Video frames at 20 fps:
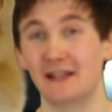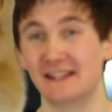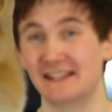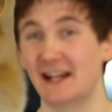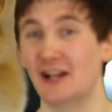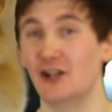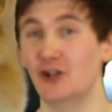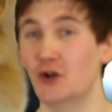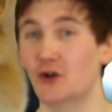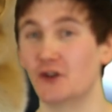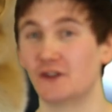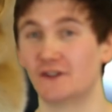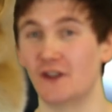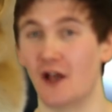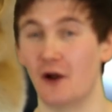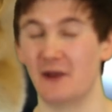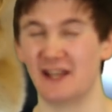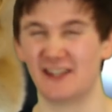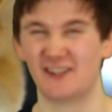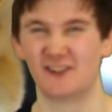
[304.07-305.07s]
Instead of nuts,
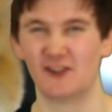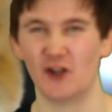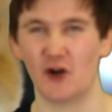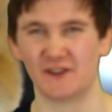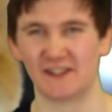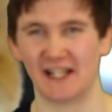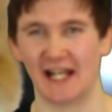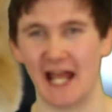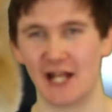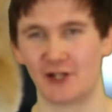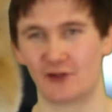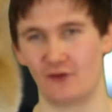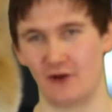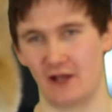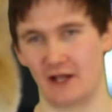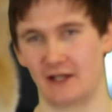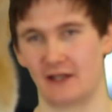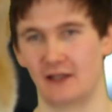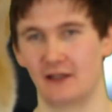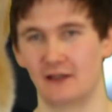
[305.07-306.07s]
though, it stores
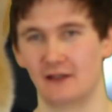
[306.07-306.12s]
electric.